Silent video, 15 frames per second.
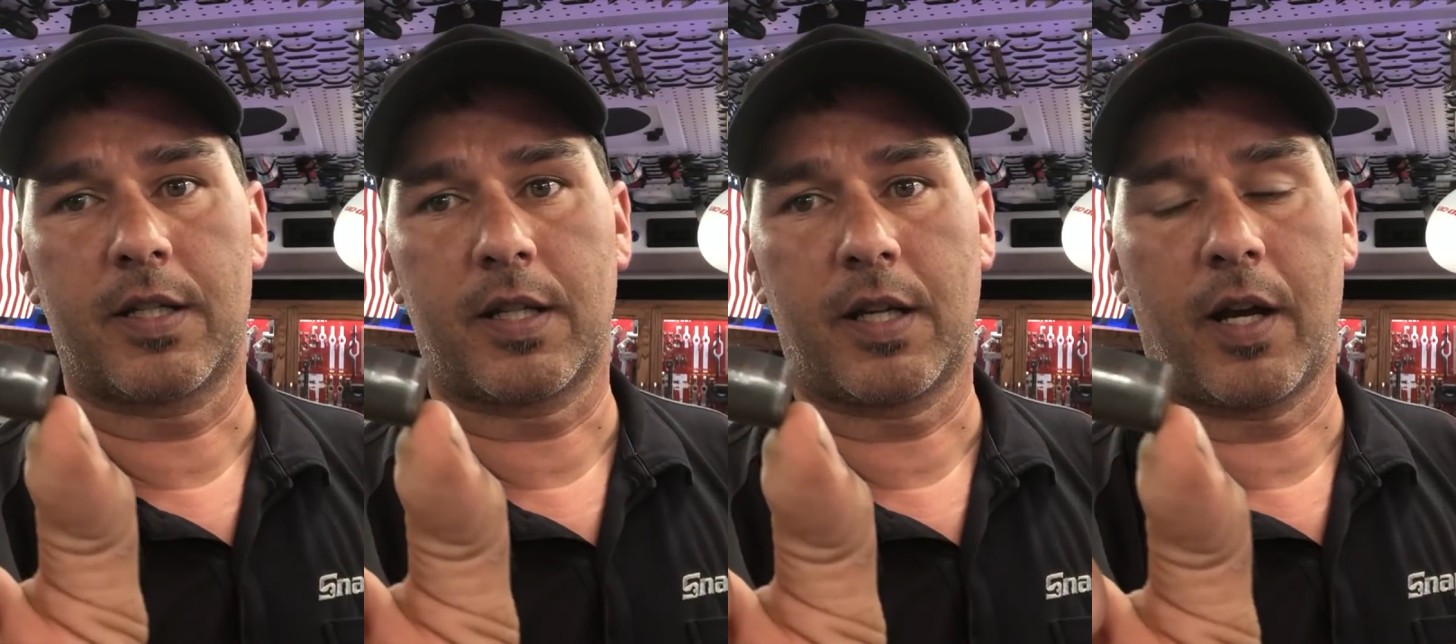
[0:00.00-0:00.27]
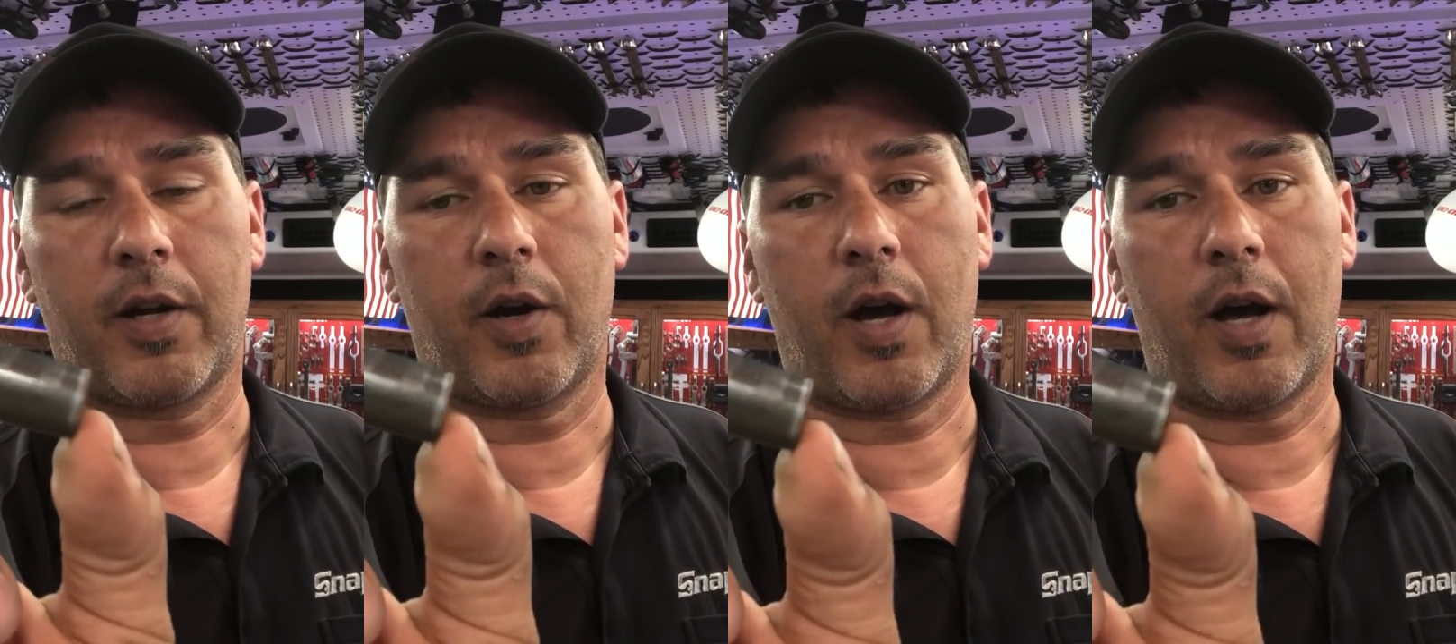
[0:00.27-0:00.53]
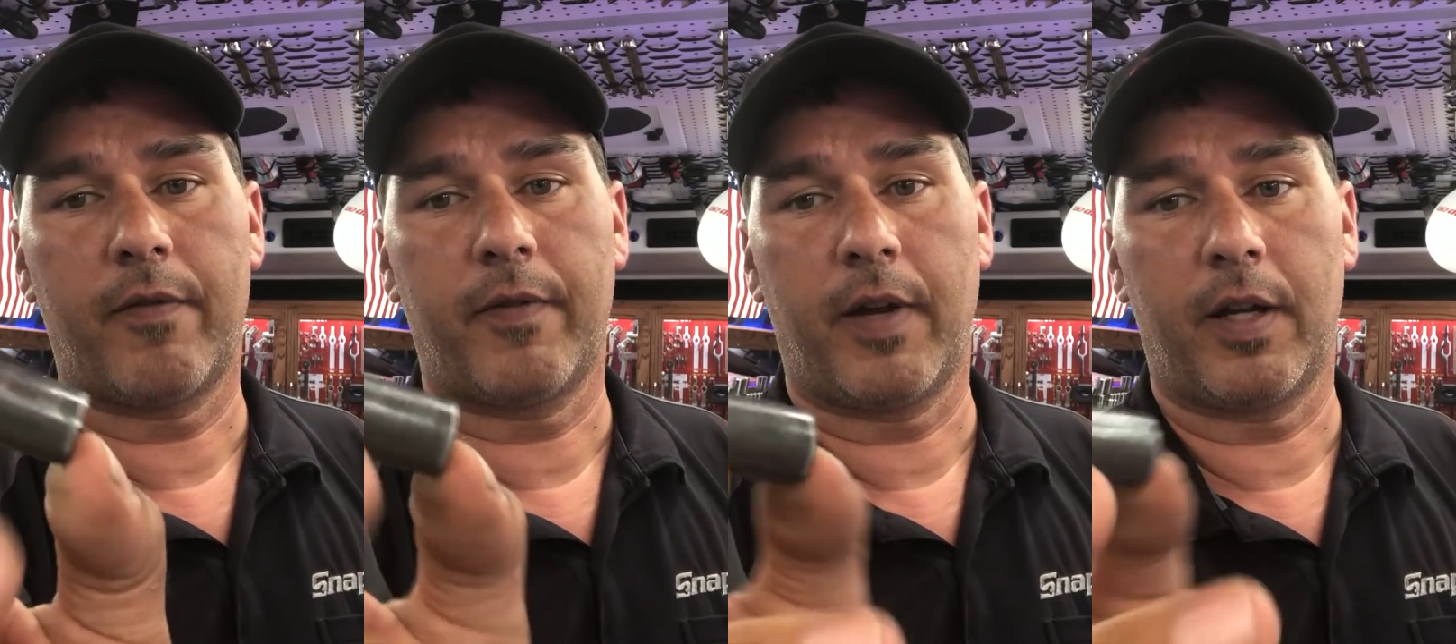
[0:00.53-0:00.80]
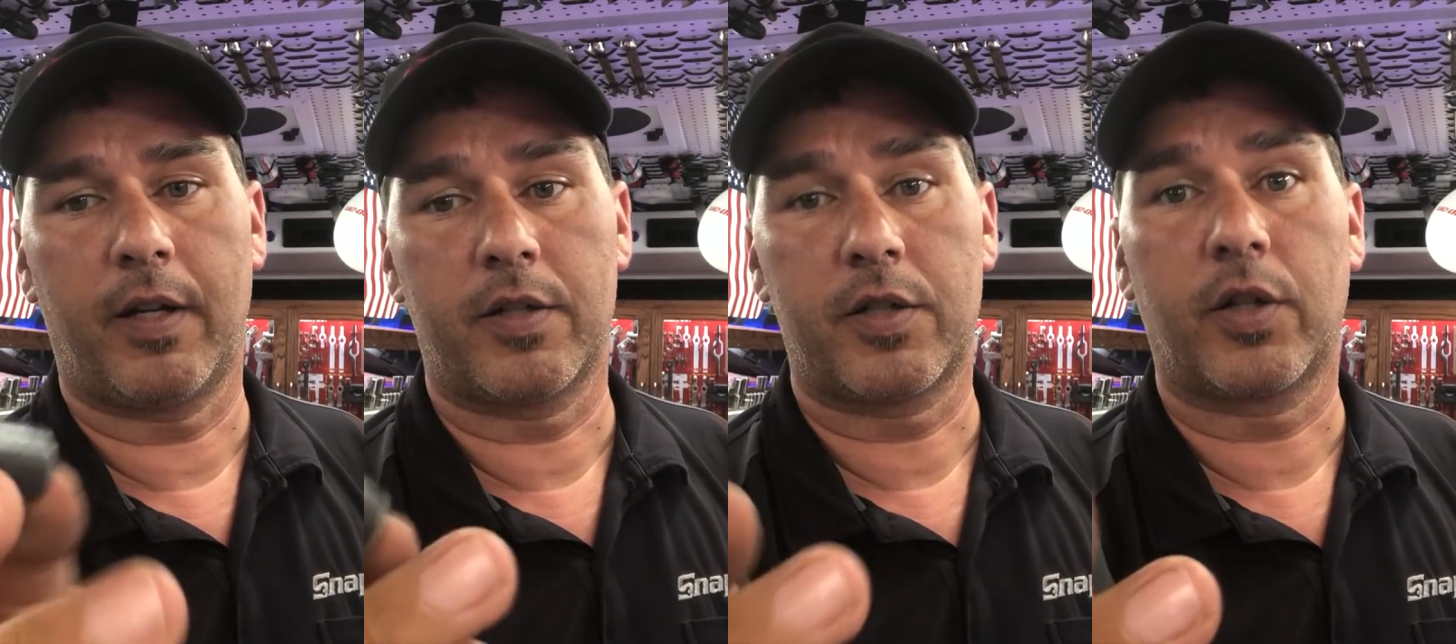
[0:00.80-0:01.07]
cut off
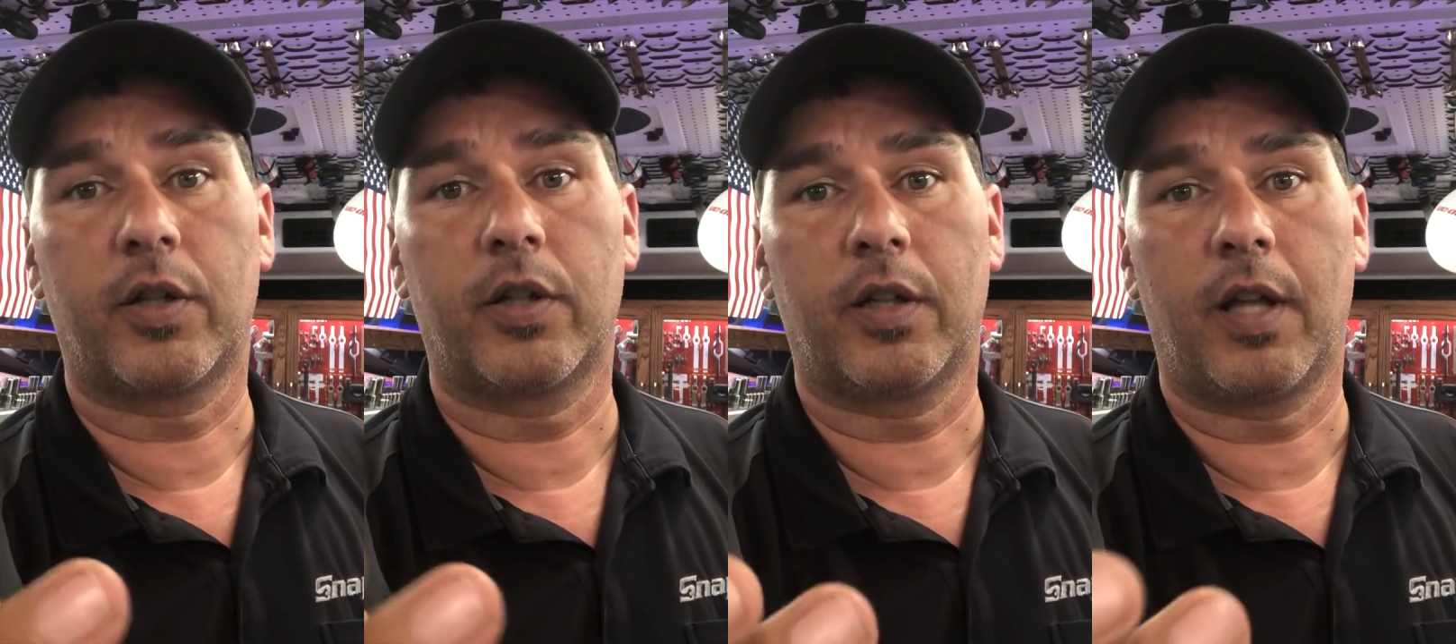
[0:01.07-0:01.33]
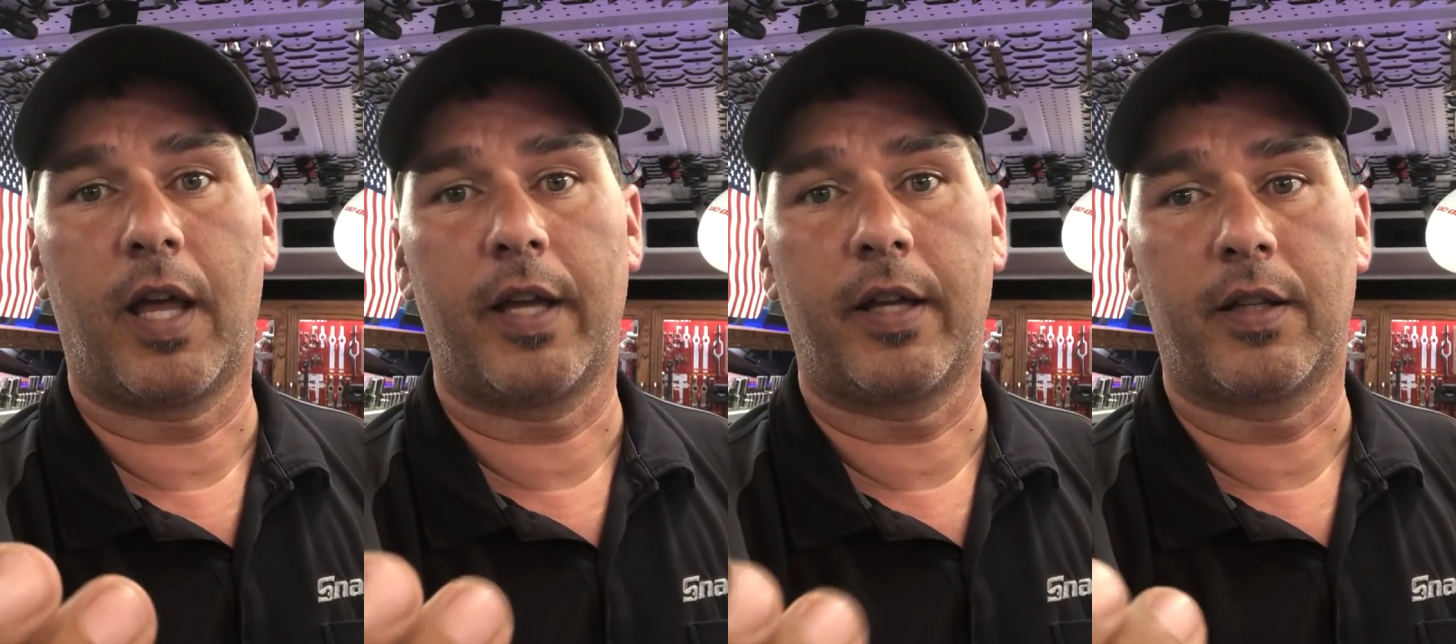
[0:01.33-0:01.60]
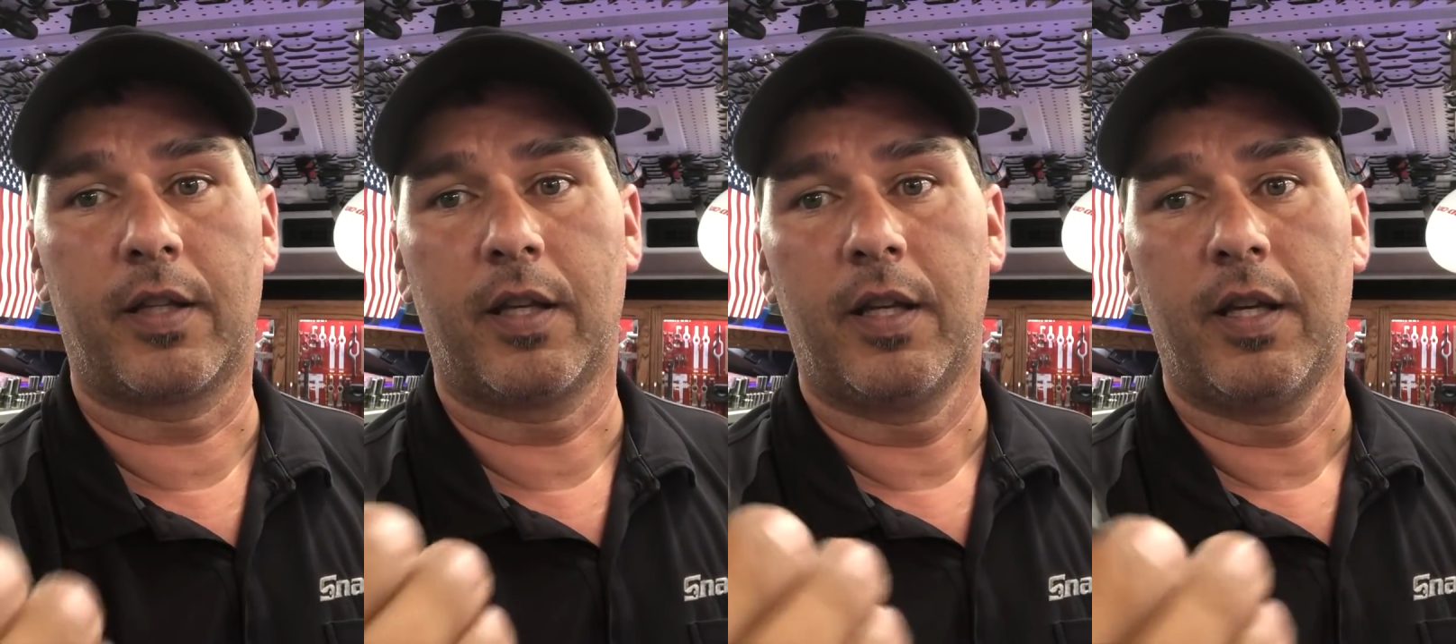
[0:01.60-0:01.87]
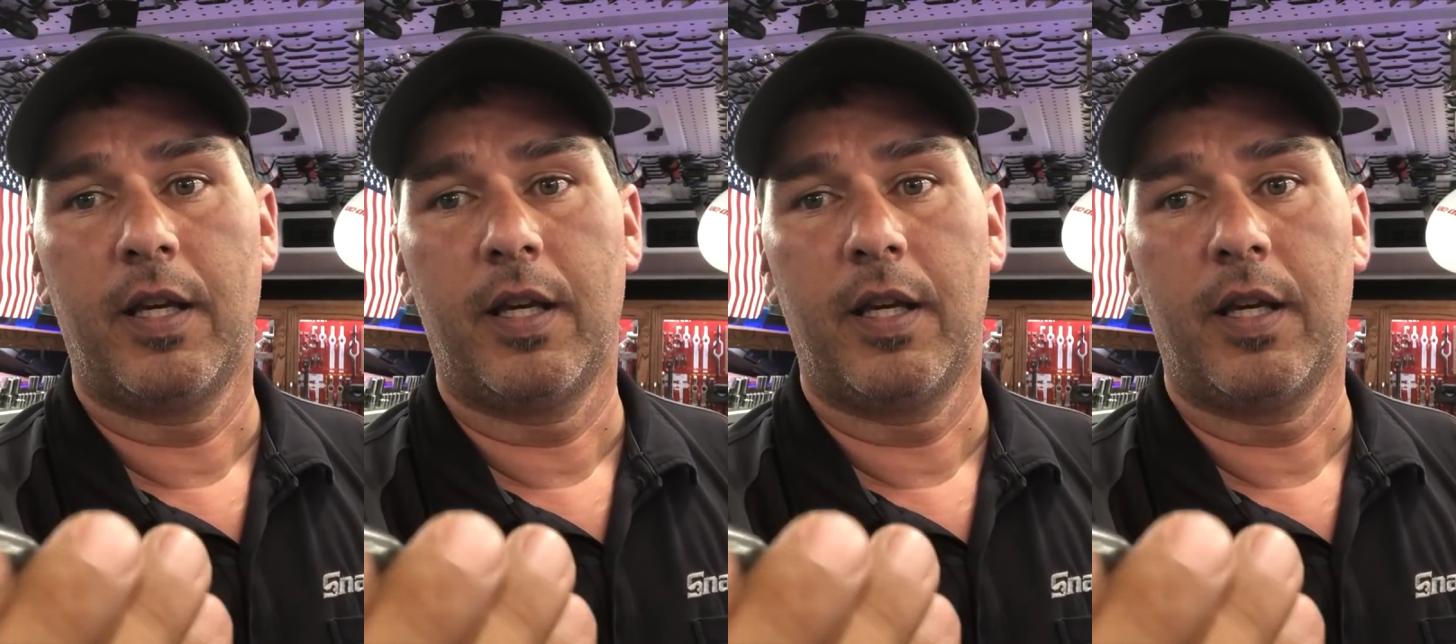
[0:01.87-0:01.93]
at a certain length.